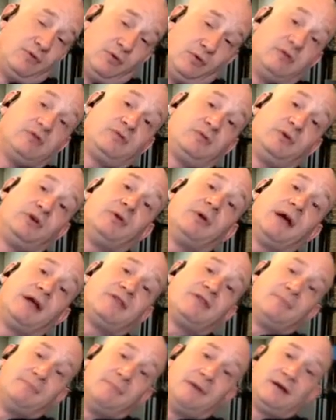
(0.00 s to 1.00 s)
course when you're
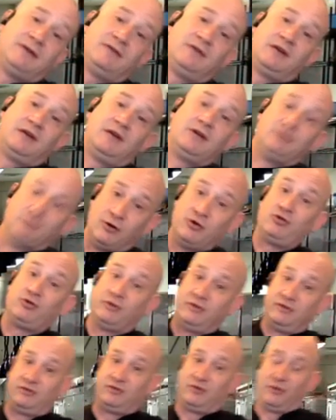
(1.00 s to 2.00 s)
at the Mexican
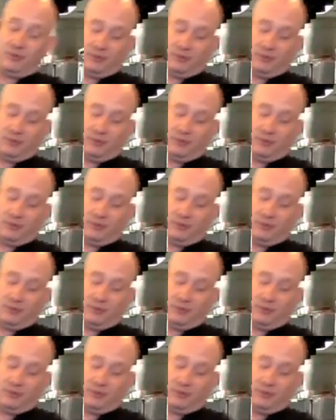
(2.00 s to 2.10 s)
grocery store,